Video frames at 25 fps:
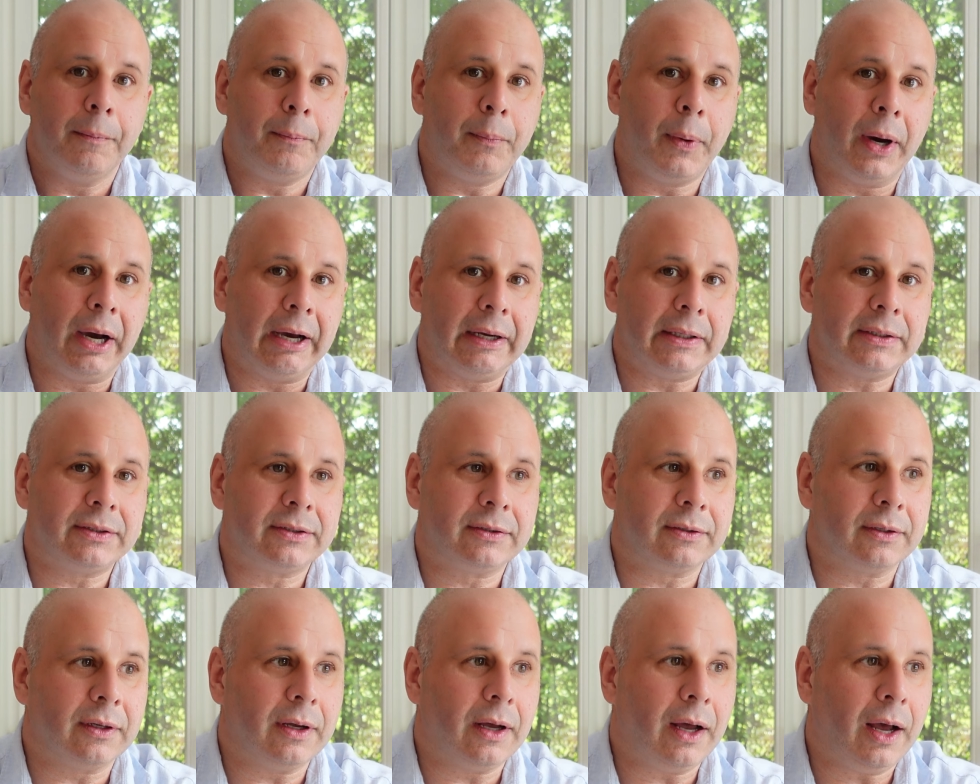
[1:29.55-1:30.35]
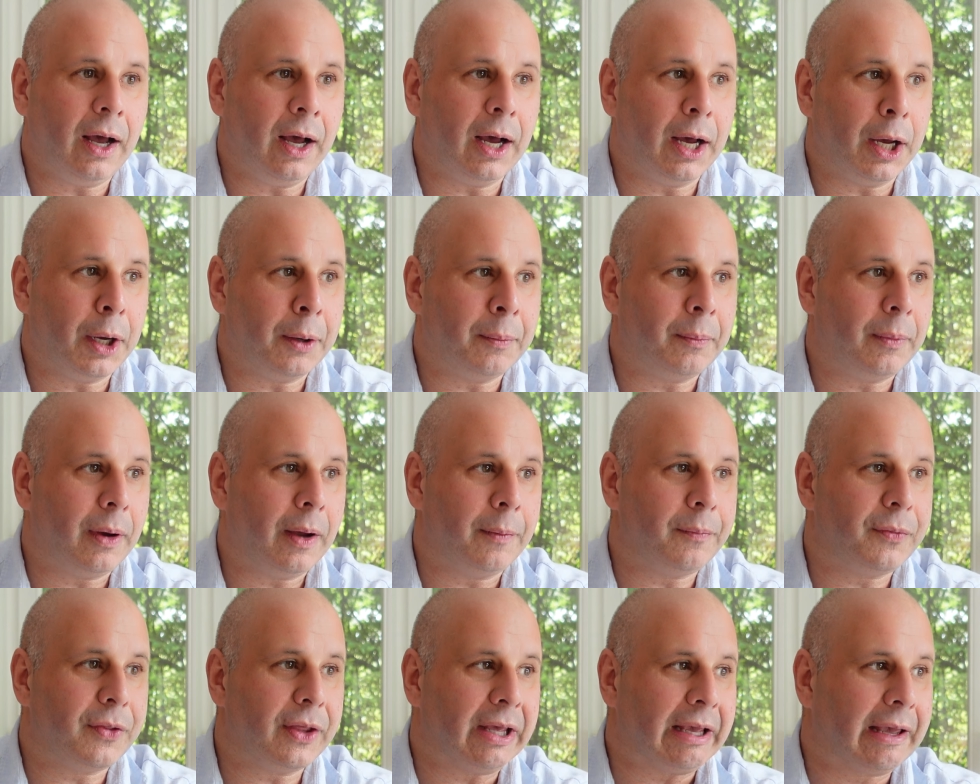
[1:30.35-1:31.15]
but
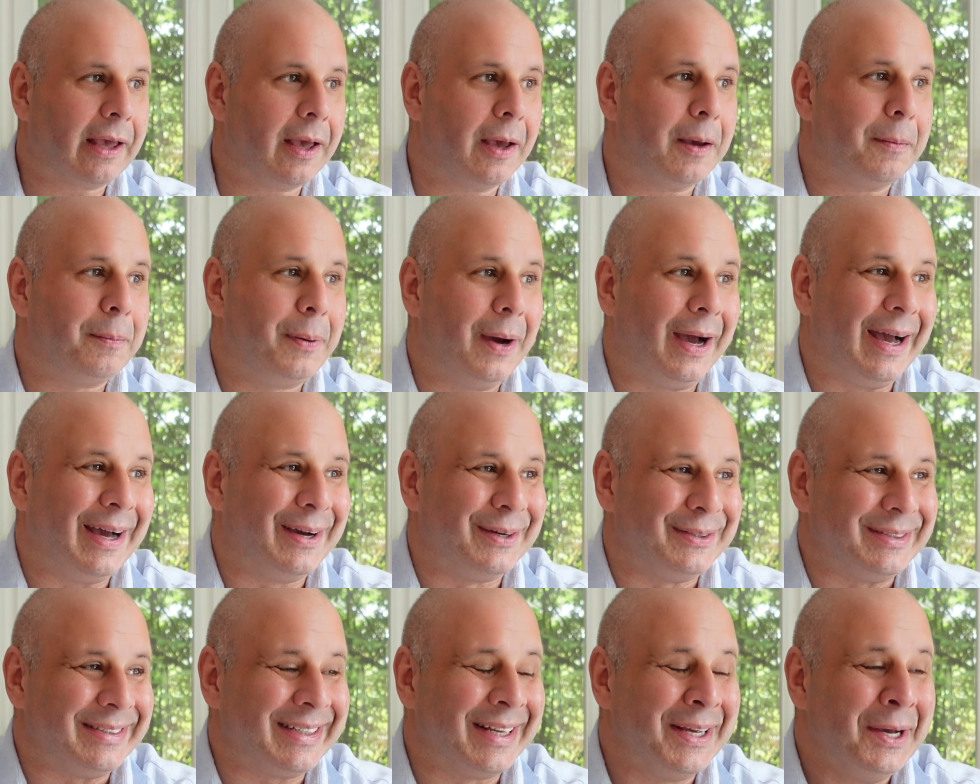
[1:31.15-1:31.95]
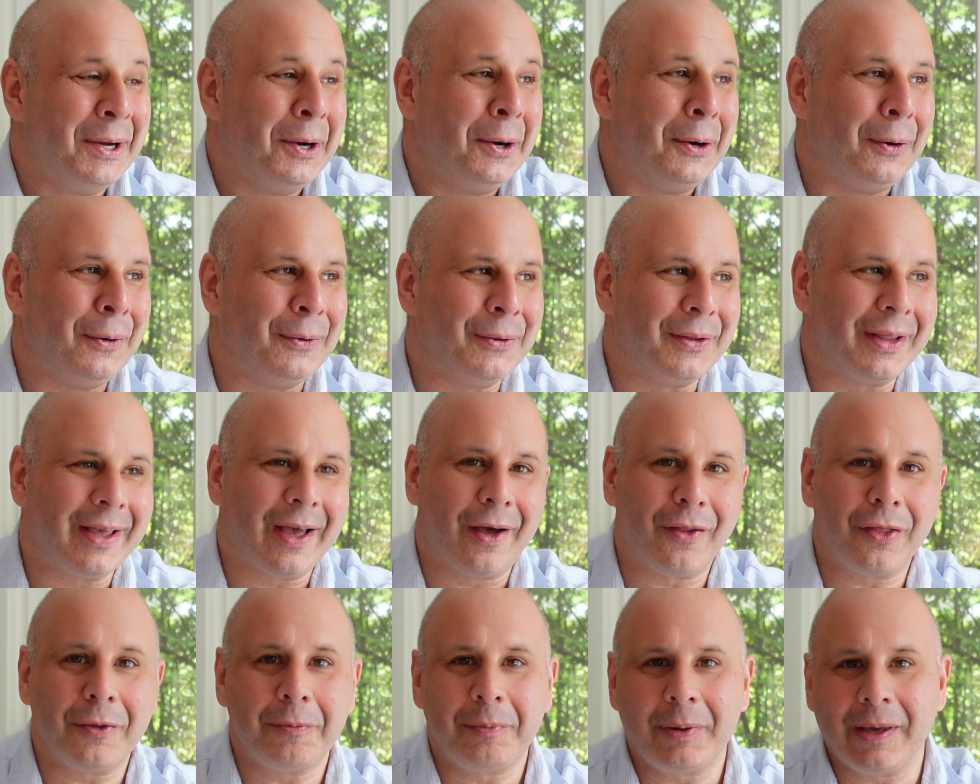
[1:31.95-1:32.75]
I'm thinking about all the
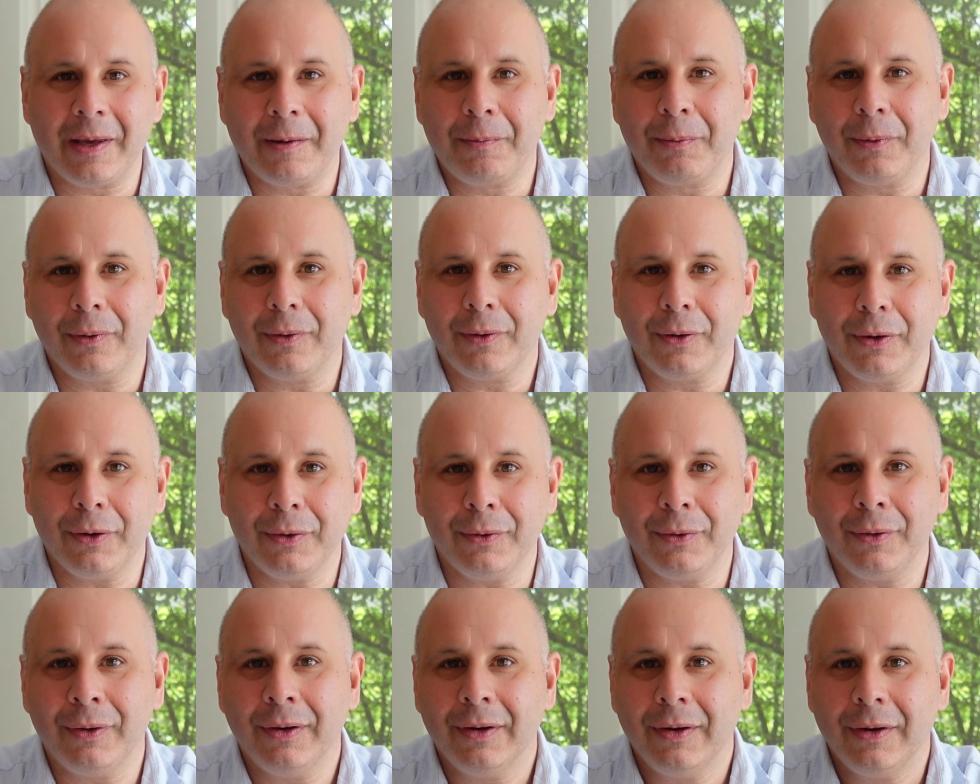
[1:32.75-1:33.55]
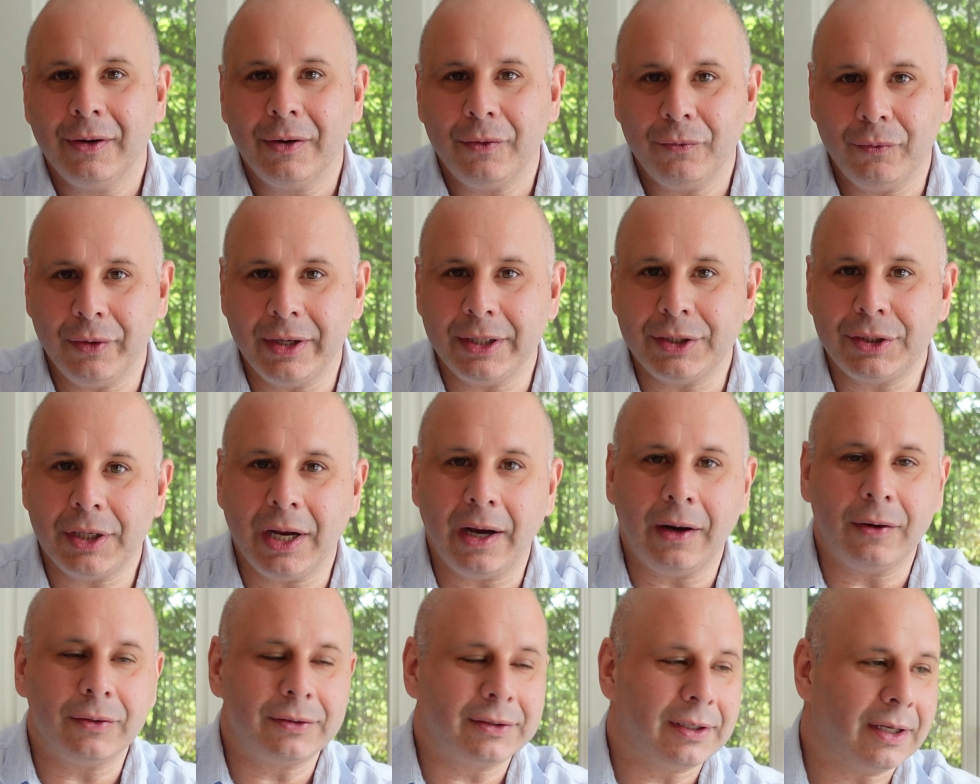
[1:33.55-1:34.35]
other people who reach
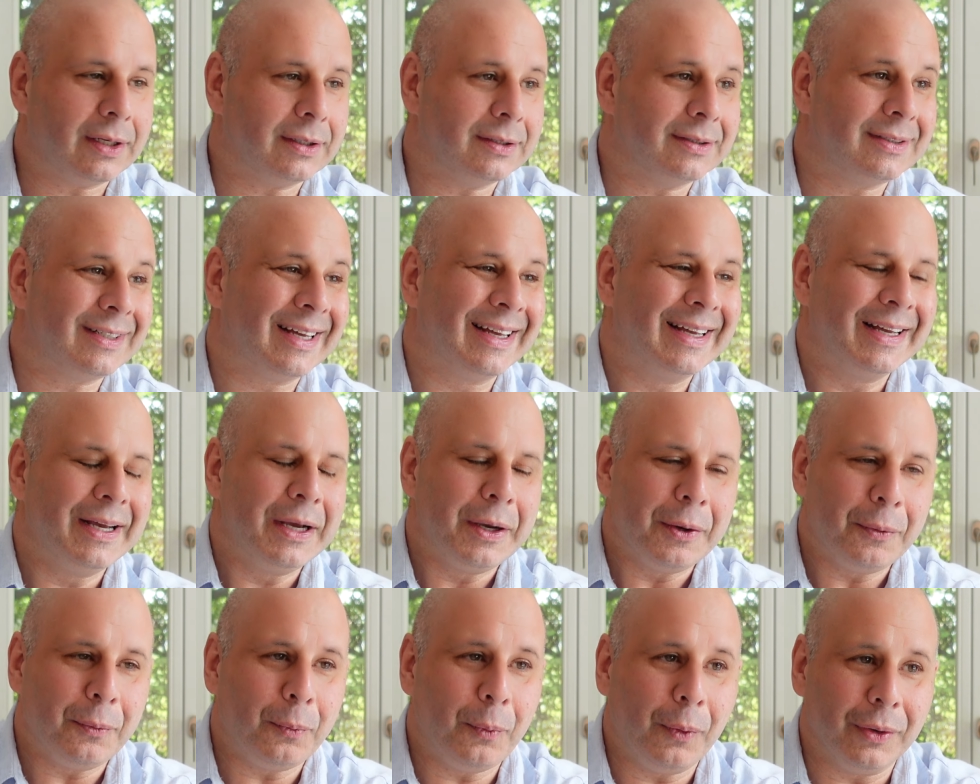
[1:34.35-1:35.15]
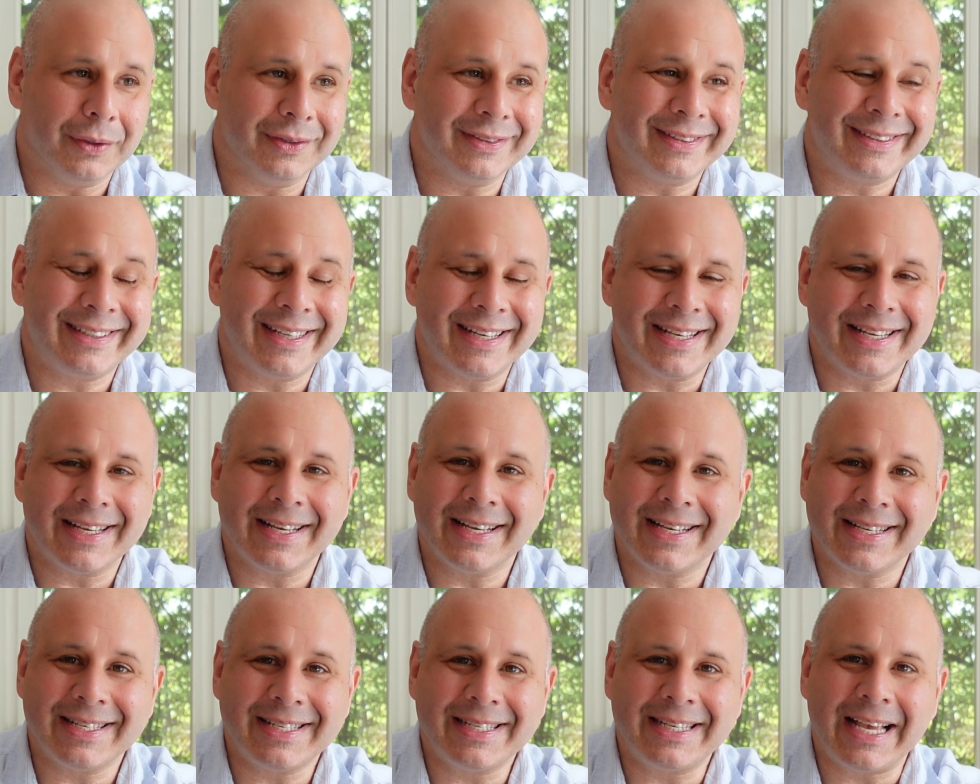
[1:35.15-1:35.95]
out and want to
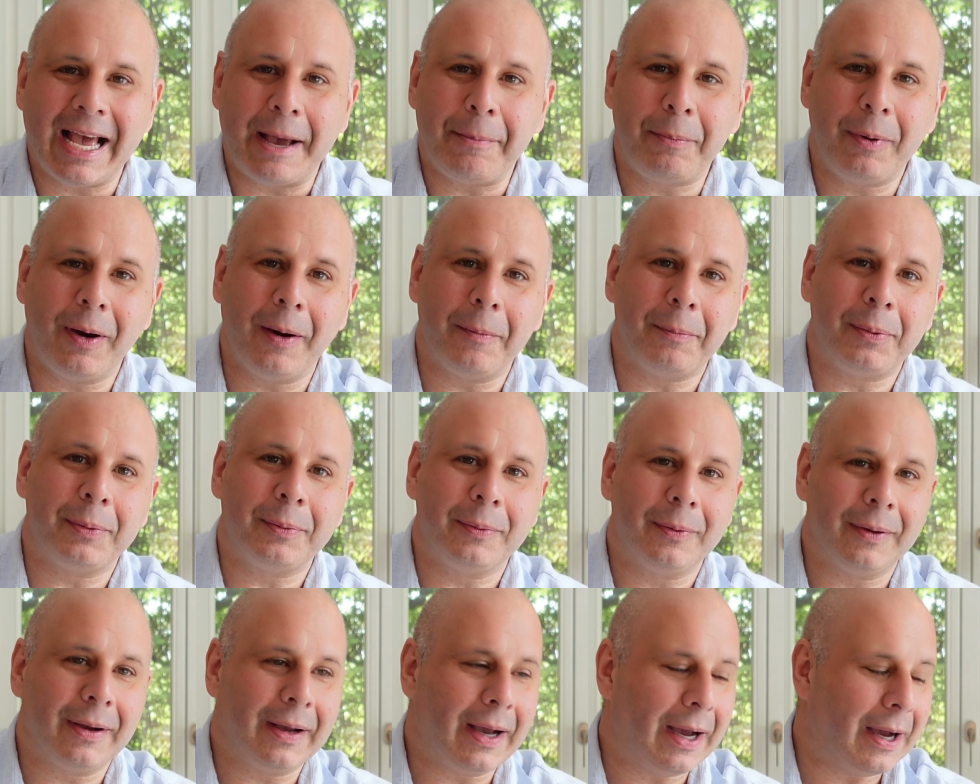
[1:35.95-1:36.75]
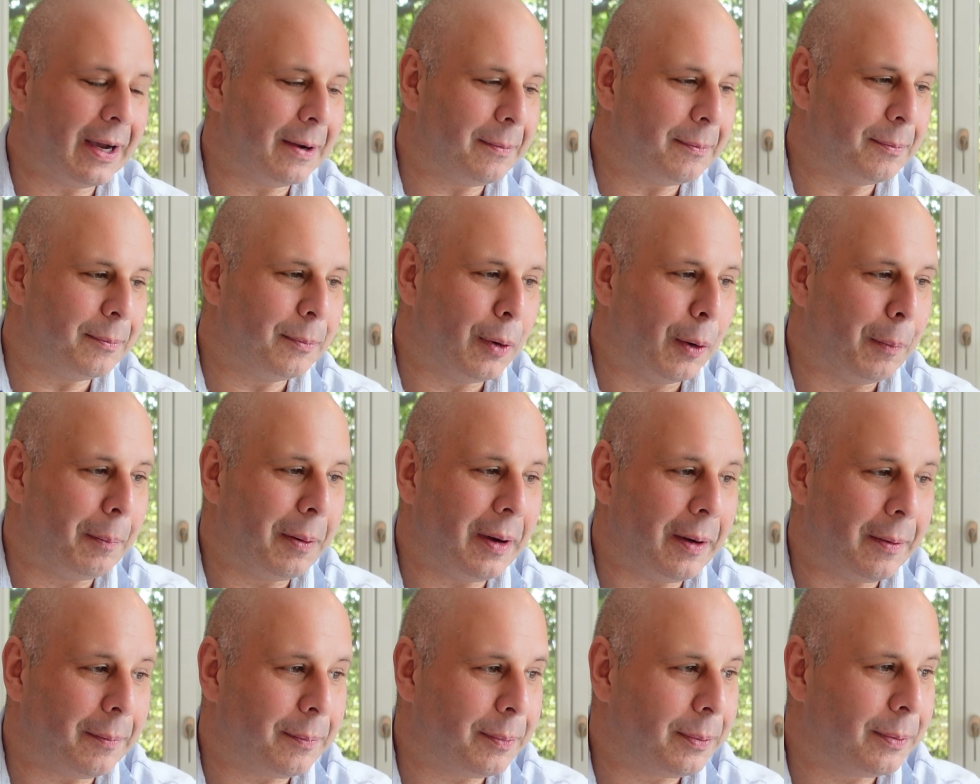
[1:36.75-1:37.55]
mop
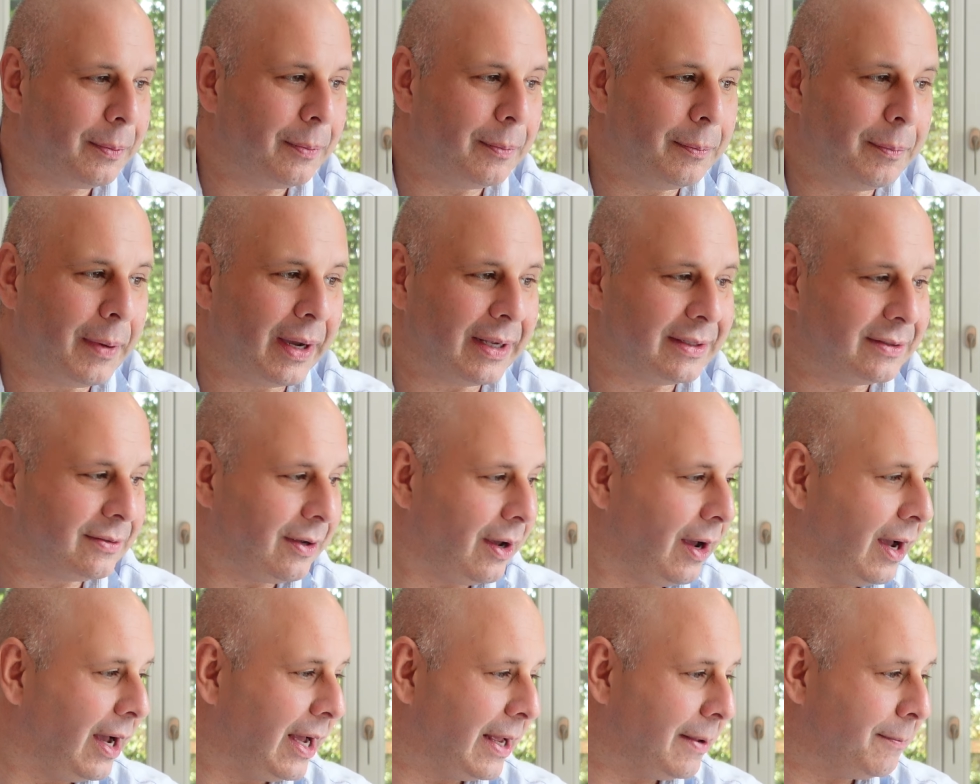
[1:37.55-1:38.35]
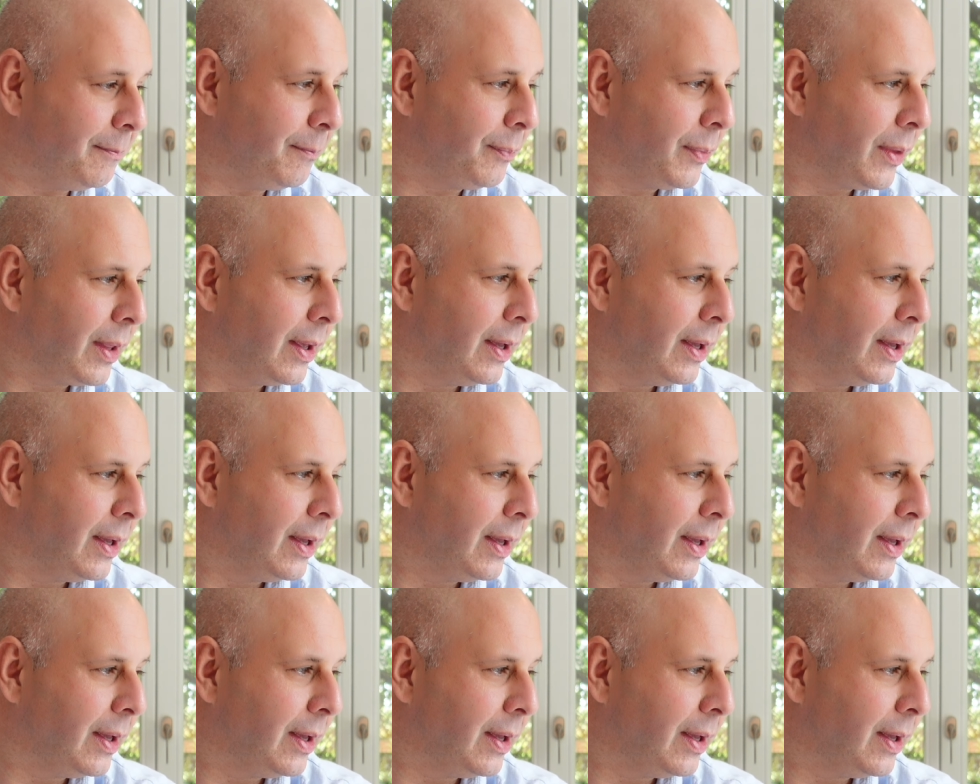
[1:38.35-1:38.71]
up my time.